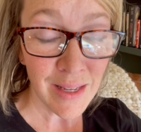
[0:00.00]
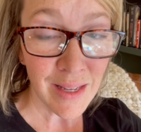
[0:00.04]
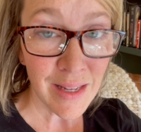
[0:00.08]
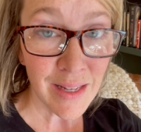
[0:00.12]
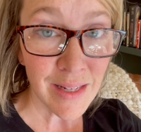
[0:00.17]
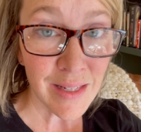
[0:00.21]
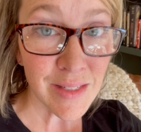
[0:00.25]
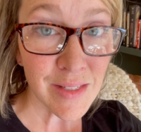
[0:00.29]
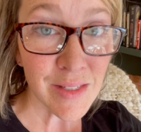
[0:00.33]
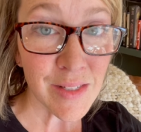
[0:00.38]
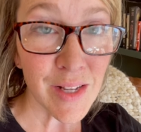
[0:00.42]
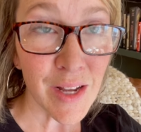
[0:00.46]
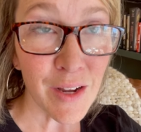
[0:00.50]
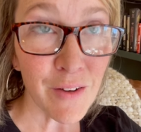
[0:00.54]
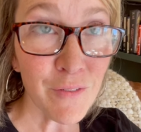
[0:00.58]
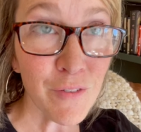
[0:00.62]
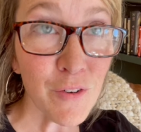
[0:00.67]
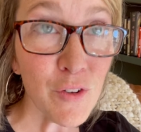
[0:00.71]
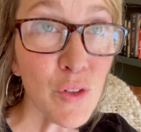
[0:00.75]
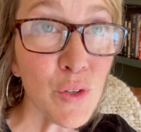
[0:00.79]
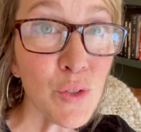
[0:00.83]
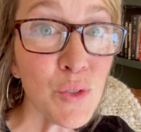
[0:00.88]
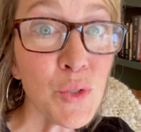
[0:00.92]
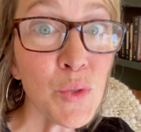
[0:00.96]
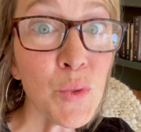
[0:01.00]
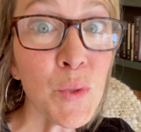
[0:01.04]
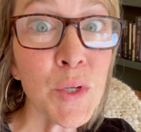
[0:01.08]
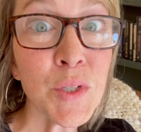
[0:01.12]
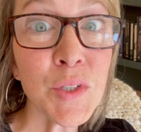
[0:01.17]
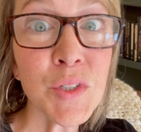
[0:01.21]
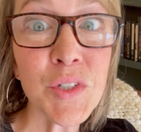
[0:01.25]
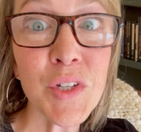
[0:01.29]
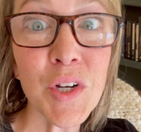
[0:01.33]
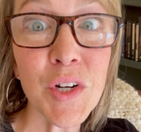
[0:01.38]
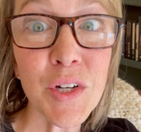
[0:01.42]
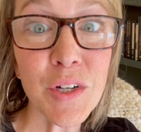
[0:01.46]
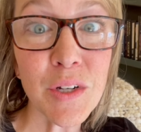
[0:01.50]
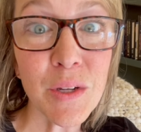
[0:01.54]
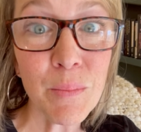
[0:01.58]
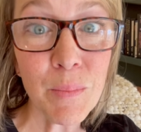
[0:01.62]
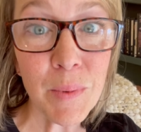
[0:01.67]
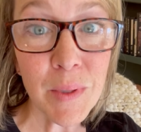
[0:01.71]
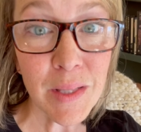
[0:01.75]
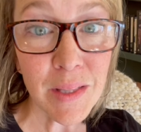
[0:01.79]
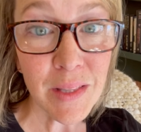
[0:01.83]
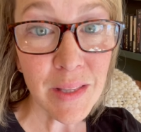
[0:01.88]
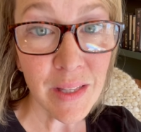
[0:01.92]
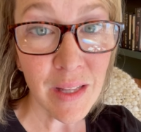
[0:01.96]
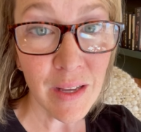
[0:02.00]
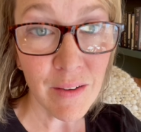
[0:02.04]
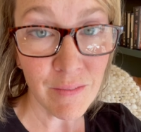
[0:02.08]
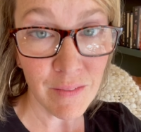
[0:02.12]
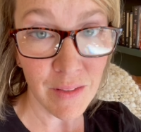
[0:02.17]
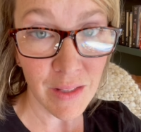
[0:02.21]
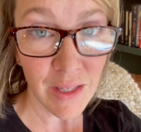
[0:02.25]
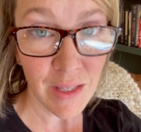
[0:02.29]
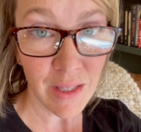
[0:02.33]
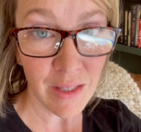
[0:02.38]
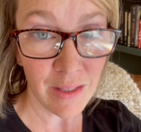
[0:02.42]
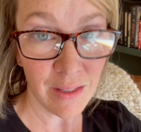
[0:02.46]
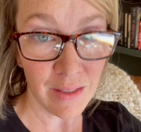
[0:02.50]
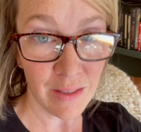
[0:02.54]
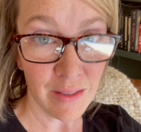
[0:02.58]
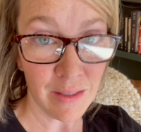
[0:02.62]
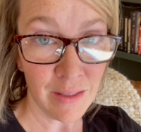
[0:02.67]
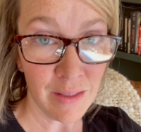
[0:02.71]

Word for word: It is not for those who are dark but lovely.